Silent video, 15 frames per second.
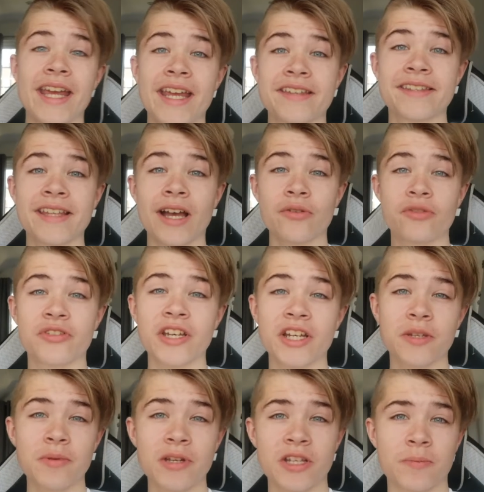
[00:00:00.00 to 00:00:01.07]
It is now
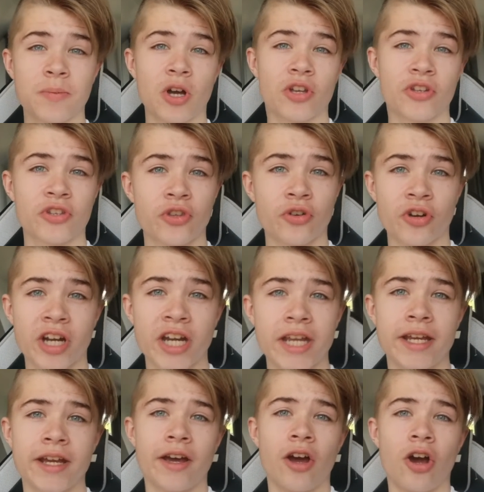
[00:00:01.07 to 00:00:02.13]
6 minutes past
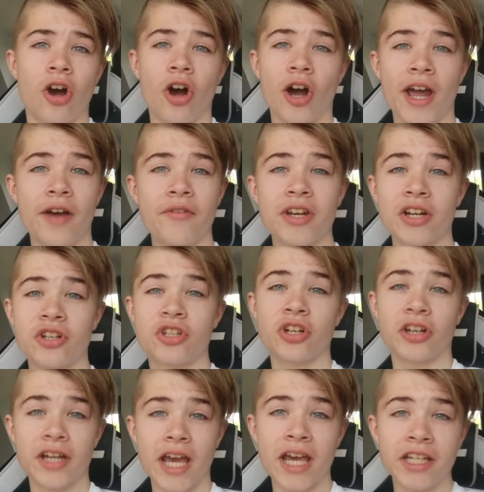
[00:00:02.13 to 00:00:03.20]
3. I haven't actually
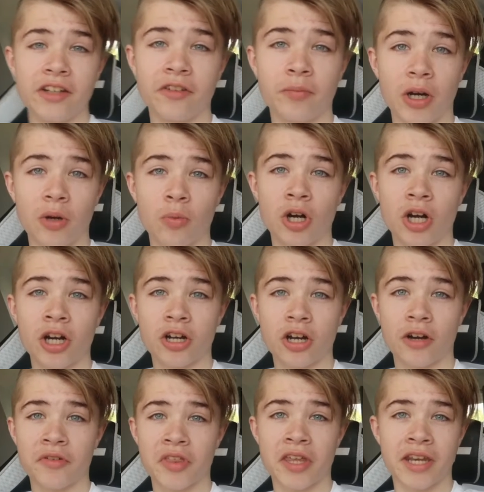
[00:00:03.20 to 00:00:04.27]
done any of my work
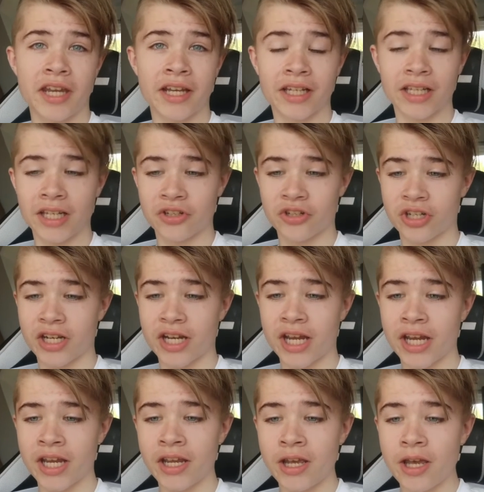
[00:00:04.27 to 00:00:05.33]
other than English
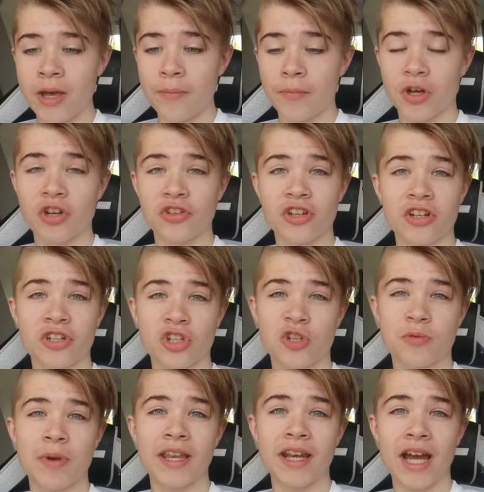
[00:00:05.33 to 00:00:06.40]
today, because I just
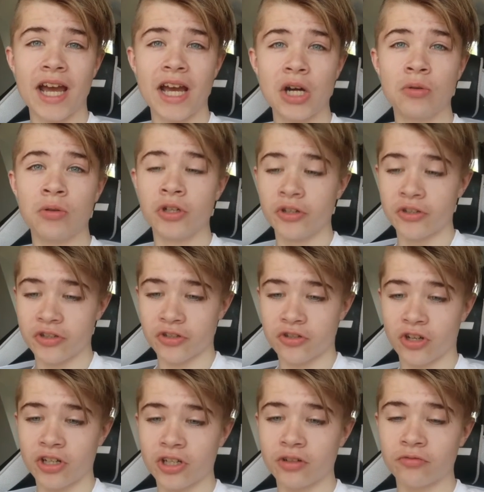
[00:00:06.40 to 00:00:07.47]
spent hours
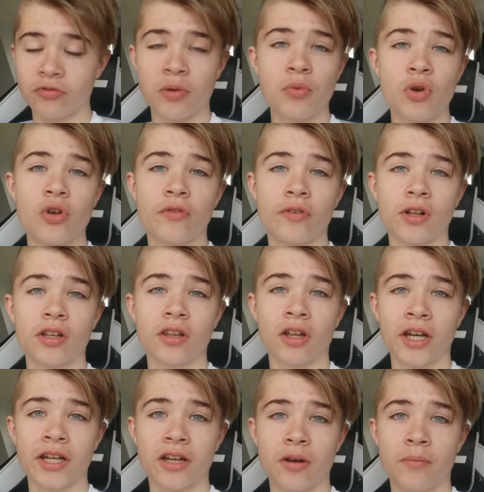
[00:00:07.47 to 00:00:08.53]
trying to remove
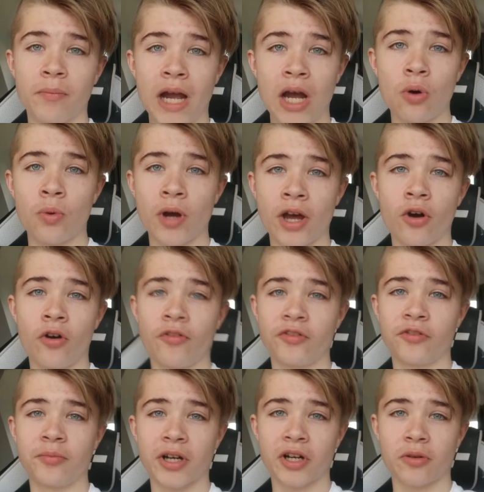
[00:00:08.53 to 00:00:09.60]
like malware off
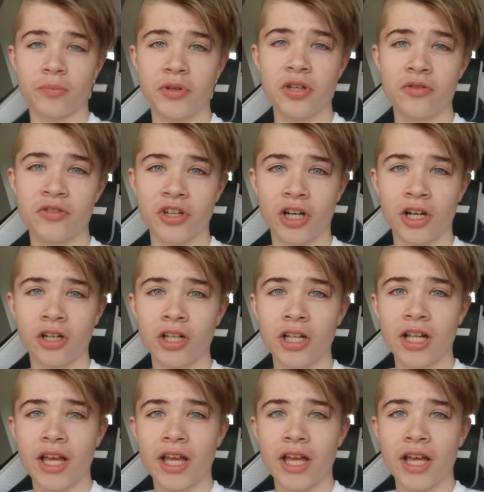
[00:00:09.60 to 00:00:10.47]
of my computer,